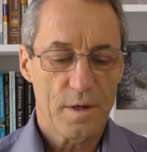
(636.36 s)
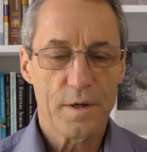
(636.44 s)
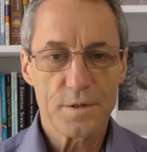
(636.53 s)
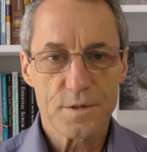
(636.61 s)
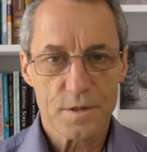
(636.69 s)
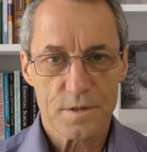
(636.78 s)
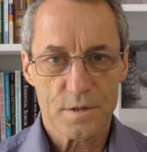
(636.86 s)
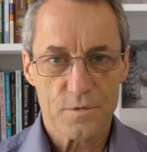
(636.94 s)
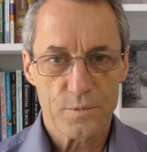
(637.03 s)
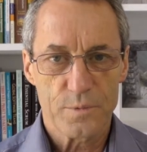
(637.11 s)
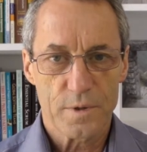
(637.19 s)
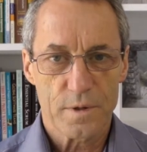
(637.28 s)

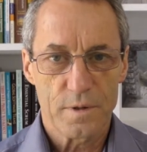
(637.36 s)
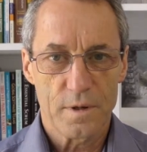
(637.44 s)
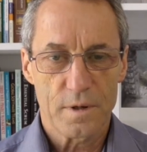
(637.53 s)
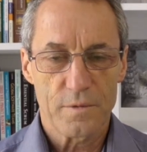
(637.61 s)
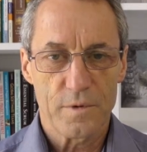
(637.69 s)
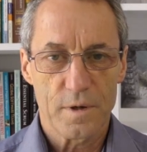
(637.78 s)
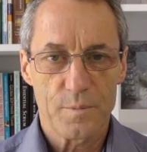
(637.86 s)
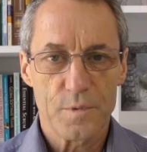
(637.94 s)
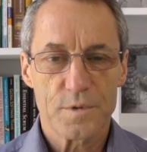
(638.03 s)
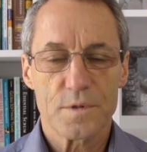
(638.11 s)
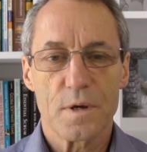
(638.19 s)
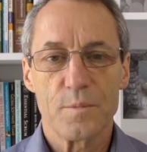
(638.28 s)
Unsuccessful product line
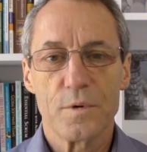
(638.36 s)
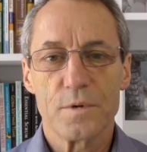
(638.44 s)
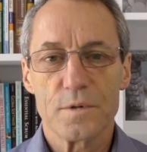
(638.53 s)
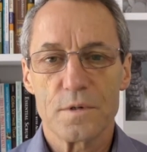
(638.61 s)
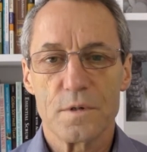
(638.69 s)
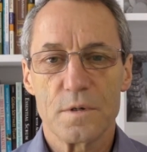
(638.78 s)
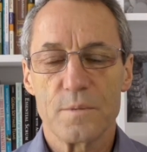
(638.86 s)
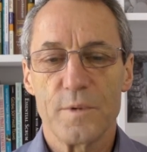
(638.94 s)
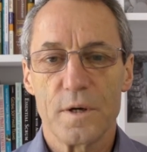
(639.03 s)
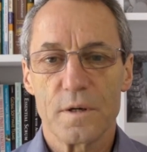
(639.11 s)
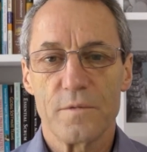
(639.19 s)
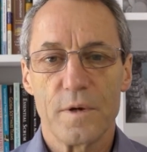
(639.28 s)
developers are more concerned
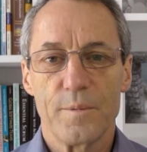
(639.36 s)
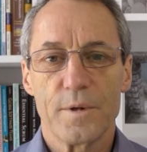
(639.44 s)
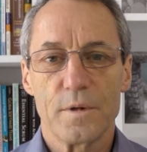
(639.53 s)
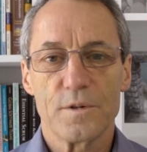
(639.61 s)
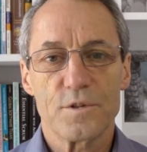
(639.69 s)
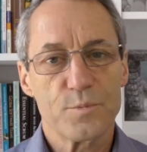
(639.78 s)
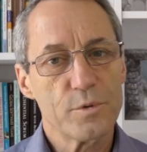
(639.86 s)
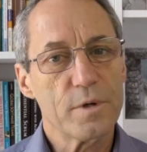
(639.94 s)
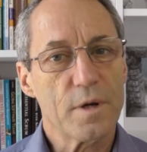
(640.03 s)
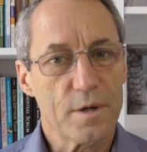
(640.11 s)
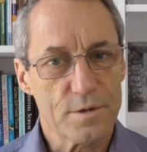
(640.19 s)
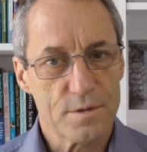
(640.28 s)
about developing lots of
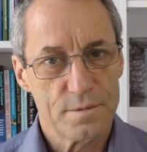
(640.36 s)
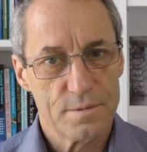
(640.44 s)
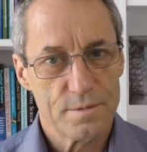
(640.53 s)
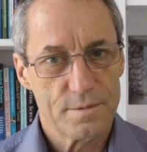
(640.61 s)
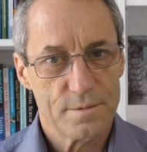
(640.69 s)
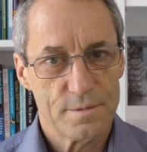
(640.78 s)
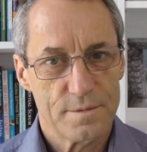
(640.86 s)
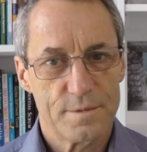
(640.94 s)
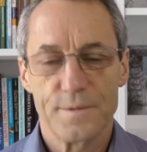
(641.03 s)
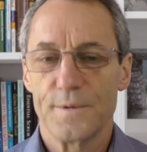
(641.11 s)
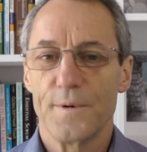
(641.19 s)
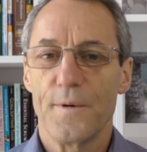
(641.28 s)
products.
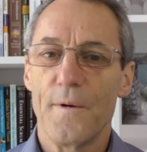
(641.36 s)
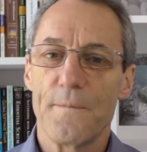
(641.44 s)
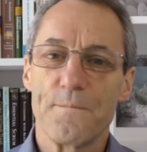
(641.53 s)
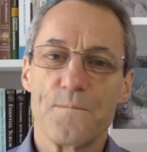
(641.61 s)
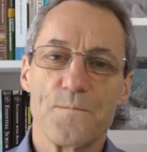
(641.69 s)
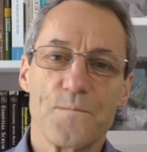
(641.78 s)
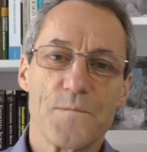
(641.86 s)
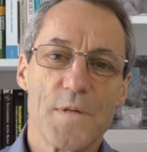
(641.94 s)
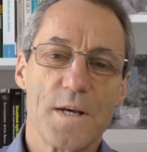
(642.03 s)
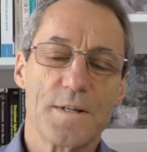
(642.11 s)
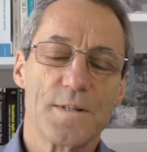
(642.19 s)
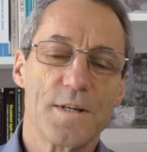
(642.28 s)
All right?
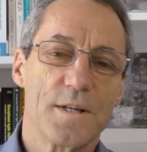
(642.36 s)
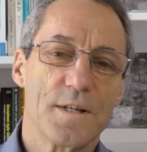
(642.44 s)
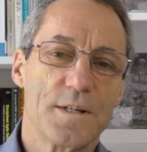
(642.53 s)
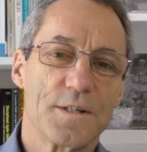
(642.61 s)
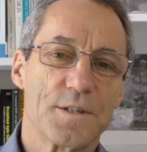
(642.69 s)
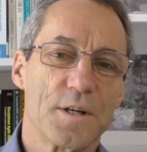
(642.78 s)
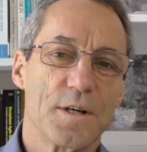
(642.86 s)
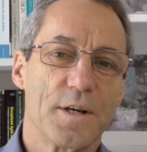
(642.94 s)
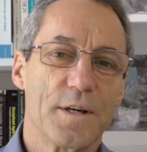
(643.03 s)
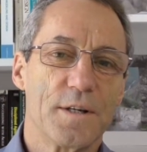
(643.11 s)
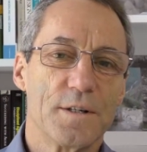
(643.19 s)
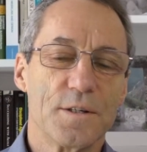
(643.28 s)
There's
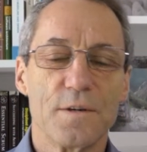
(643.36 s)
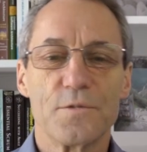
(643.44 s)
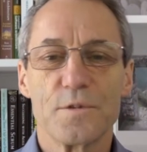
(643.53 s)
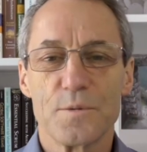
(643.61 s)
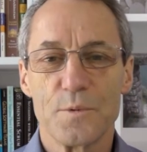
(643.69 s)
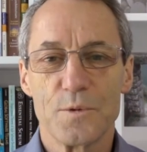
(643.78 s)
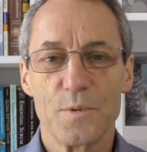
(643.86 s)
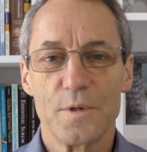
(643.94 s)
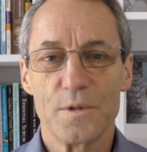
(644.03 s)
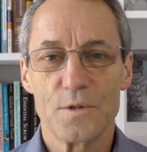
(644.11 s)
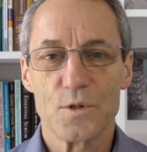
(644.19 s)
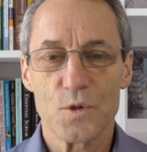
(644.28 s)
a difference
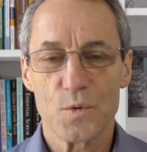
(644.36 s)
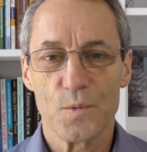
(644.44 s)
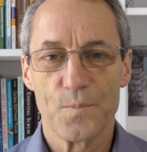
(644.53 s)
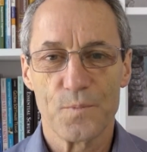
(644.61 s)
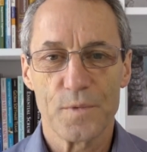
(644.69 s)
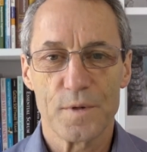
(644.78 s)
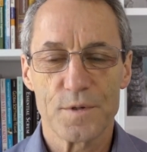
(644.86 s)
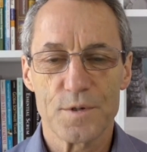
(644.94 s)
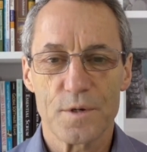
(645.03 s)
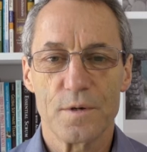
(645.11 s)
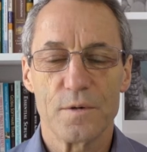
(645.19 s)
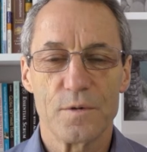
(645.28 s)
between the two.
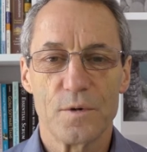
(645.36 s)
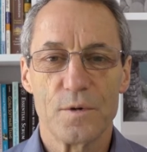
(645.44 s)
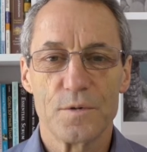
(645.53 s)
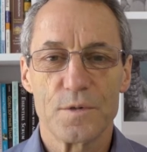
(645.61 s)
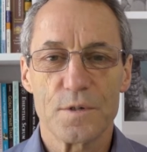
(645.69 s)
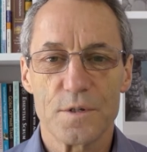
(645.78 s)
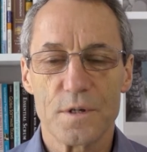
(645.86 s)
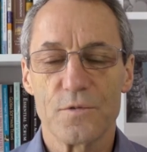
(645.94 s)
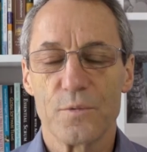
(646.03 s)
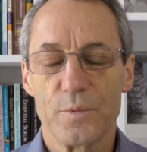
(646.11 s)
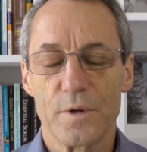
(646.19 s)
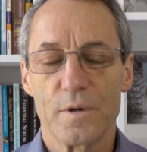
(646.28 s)
So
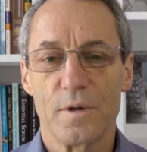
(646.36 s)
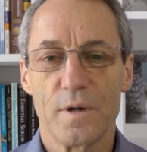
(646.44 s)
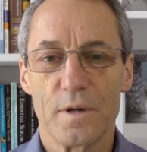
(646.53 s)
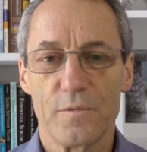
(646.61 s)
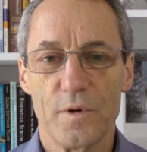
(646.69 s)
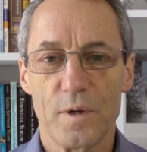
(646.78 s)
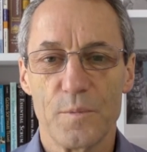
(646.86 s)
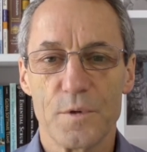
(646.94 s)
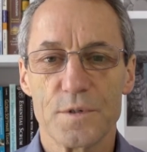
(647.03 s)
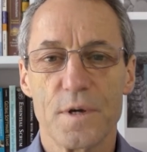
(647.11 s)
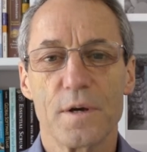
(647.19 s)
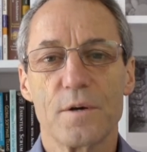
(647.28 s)
successful product line
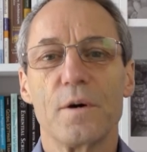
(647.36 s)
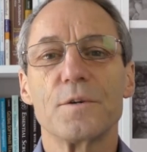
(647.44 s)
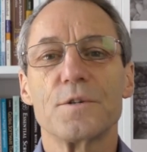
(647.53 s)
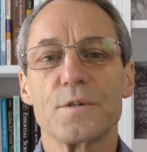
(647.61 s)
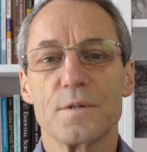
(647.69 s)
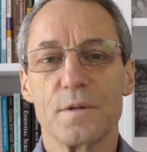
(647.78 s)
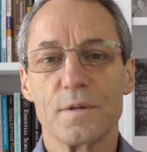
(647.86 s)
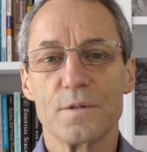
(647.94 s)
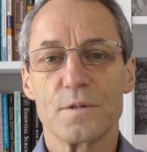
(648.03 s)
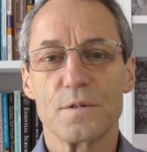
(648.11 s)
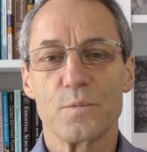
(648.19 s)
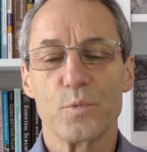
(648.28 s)
developers are conscious that
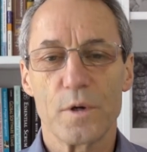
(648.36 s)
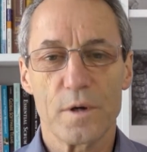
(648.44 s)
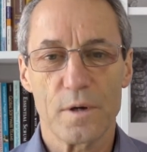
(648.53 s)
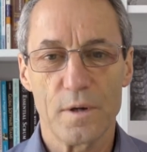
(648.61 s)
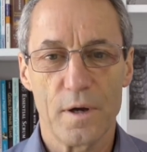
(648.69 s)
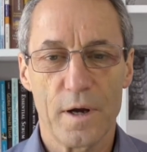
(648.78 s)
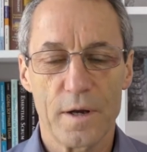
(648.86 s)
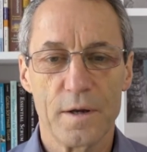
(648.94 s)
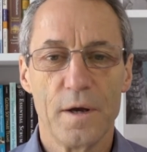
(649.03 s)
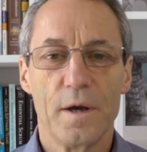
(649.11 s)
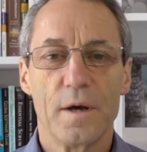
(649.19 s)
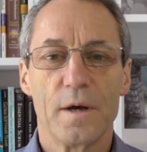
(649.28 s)
this is a product line
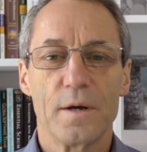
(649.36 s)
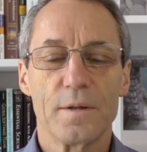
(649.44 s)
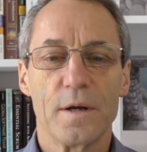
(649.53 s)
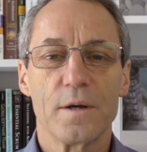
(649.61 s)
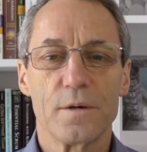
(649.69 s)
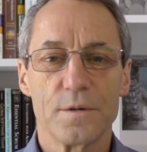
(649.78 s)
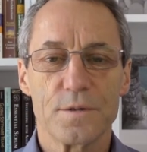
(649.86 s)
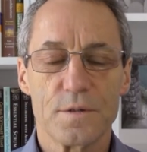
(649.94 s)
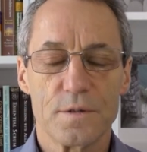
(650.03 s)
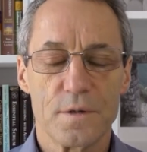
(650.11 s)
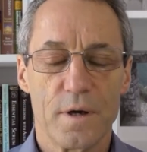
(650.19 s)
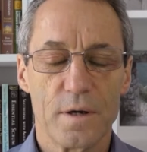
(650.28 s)
and they
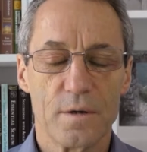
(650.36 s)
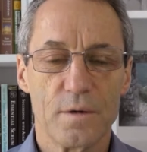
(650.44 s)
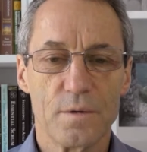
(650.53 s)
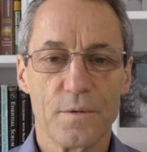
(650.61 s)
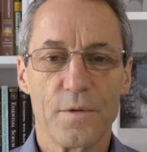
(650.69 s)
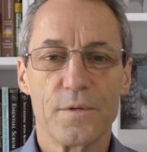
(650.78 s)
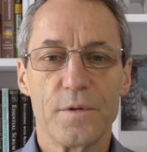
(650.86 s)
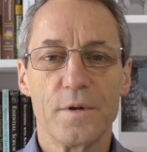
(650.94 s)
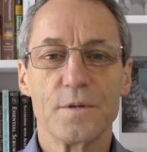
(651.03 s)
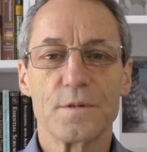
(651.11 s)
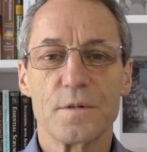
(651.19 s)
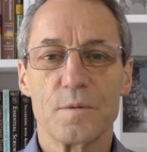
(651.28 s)
concentrate on the
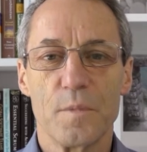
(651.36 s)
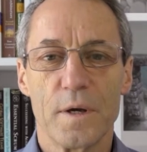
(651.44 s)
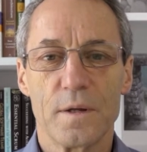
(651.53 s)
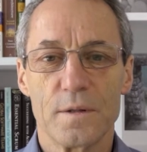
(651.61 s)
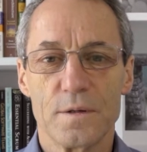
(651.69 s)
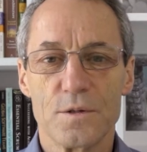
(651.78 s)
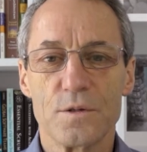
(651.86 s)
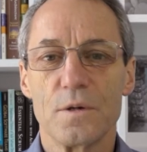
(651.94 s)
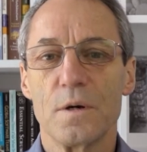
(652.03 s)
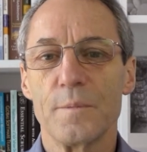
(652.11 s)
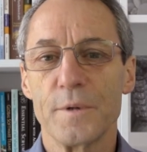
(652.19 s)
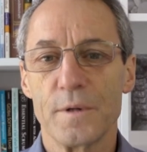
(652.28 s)
things that make this
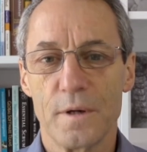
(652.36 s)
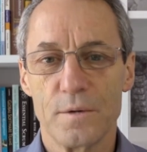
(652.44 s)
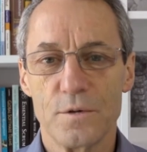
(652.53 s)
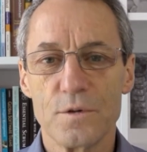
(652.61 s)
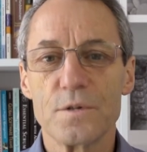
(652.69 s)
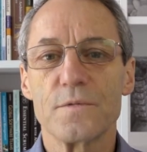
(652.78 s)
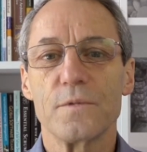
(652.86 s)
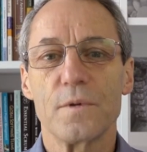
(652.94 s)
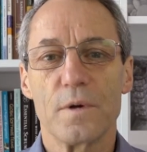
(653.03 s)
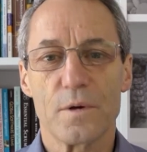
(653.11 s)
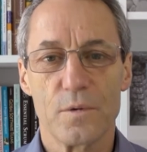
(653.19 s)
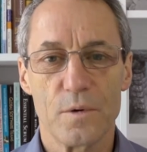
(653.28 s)
common and
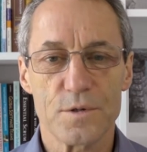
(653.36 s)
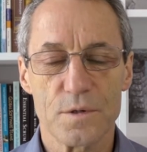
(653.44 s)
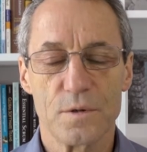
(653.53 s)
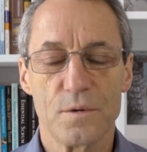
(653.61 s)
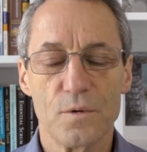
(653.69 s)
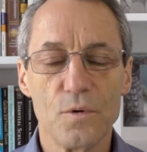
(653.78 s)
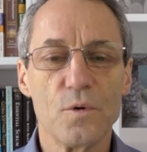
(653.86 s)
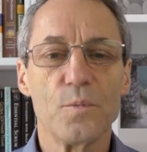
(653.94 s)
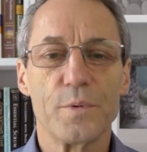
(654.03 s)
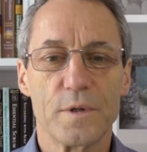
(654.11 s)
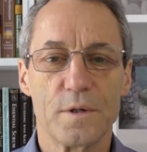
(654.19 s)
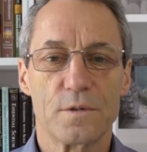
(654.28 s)
useful across all
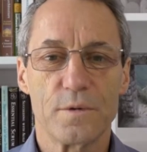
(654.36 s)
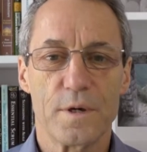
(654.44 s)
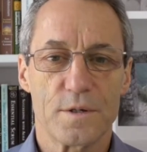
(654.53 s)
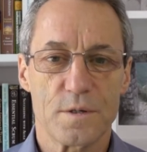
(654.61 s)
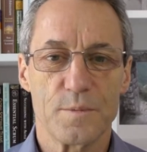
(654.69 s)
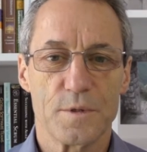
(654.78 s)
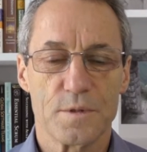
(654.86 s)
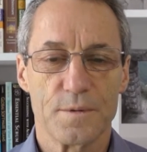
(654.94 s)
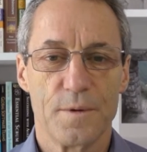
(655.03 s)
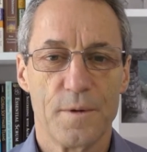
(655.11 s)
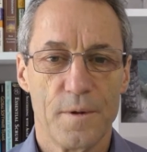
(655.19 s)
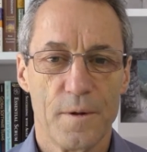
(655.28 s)
potential customers.
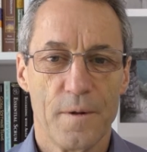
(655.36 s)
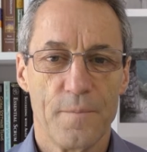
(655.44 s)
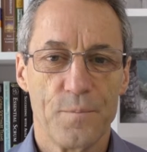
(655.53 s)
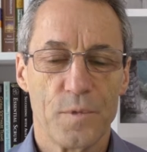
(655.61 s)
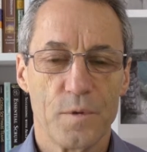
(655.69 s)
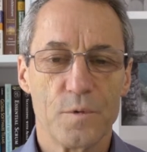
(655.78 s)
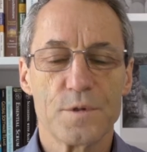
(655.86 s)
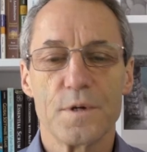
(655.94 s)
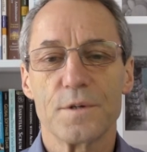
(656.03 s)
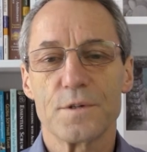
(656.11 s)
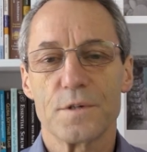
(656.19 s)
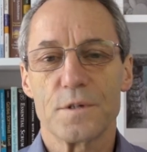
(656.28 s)
Whereas
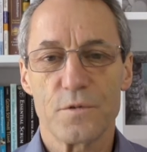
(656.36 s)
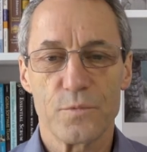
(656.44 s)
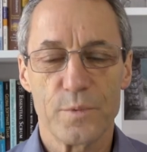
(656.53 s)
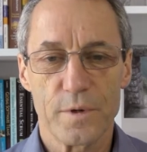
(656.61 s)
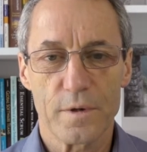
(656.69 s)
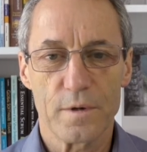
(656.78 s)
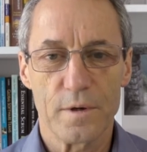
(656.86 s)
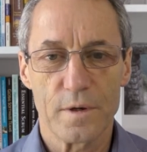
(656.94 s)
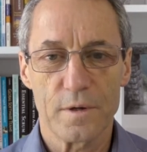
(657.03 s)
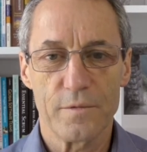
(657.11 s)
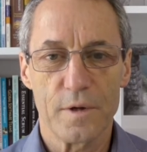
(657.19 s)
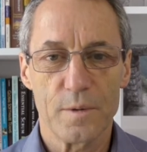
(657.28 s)
unsuccessful product
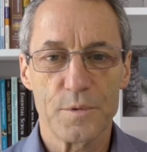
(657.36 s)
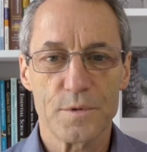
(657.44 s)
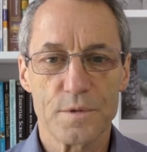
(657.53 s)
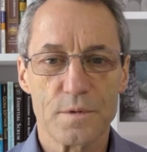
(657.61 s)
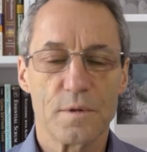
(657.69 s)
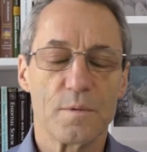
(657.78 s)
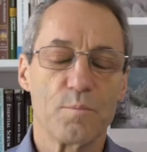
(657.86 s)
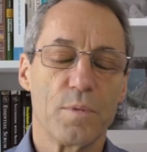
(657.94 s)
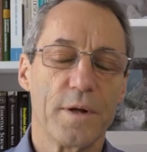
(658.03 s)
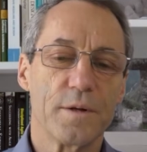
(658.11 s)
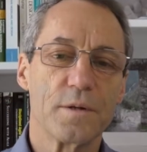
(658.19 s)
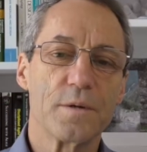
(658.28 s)
line developers kind of
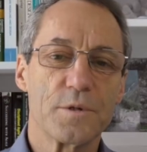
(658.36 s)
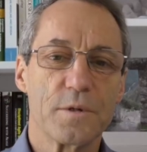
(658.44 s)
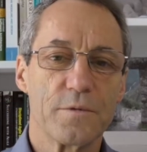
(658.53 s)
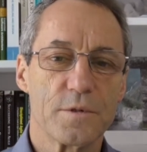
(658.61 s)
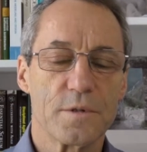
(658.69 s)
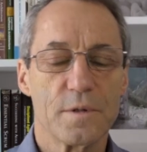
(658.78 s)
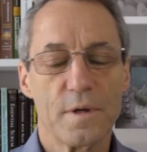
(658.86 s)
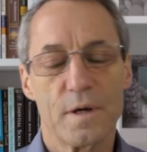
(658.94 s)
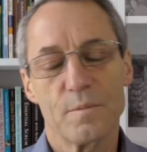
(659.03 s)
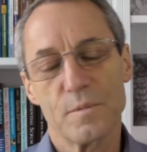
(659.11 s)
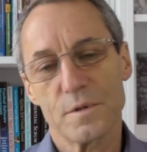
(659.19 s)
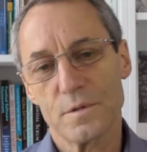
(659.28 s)
play lip service to
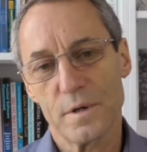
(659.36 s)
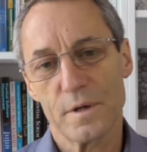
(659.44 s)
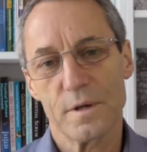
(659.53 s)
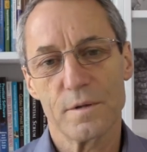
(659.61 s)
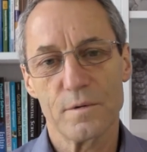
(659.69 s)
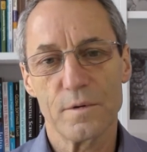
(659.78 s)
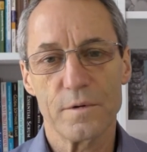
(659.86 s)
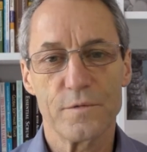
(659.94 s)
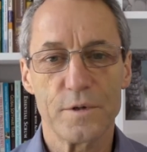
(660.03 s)
that but try to get all the